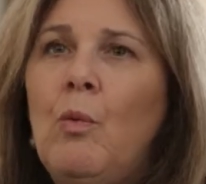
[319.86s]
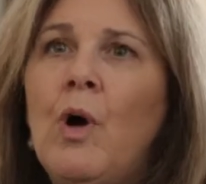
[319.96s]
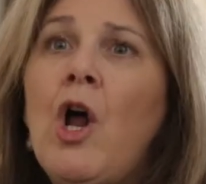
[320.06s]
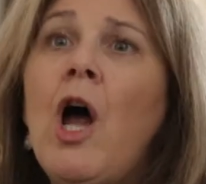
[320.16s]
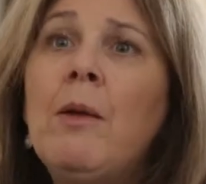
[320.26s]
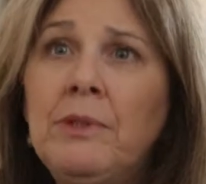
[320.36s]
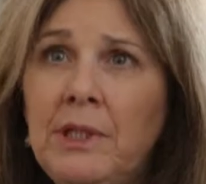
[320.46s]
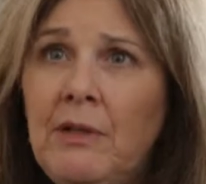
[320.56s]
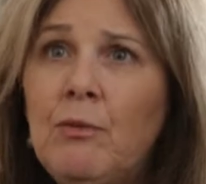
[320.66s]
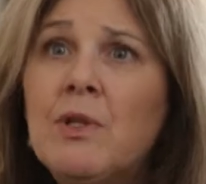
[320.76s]
what I
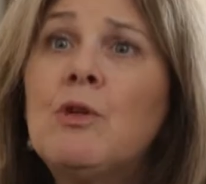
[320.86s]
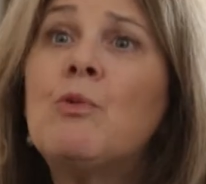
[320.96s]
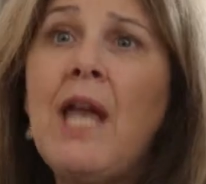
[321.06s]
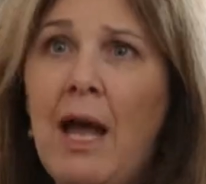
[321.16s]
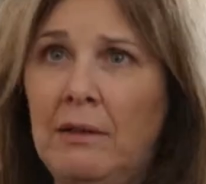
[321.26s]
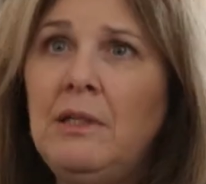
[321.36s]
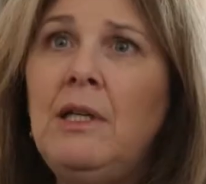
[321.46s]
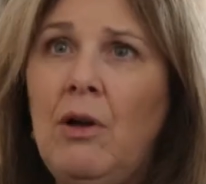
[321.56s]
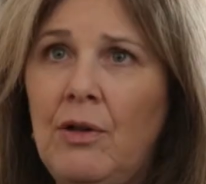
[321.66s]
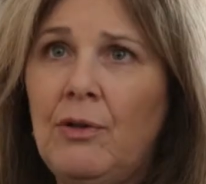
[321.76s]
believe was the
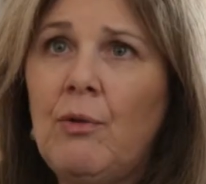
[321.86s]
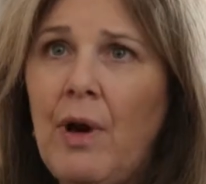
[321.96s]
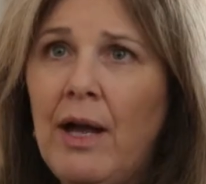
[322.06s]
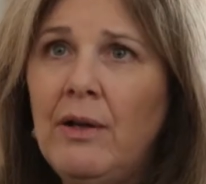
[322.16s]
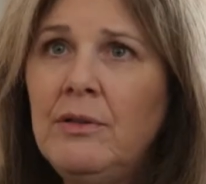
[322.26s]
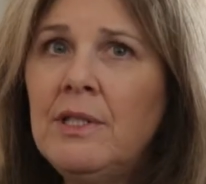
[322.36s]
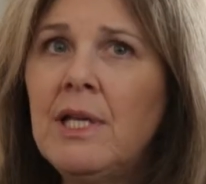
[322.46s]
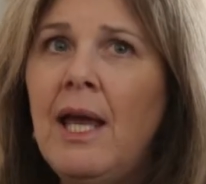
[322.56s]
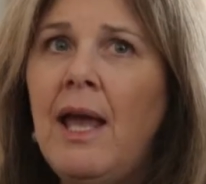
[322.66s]
reality on the ground.